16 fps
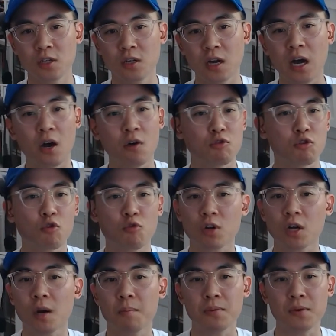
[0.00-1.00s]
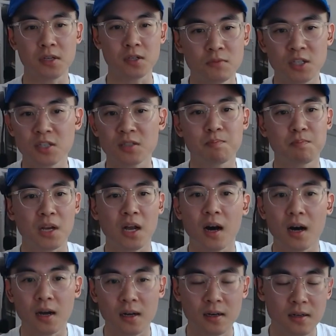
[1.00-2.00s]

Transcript: how your company does blah.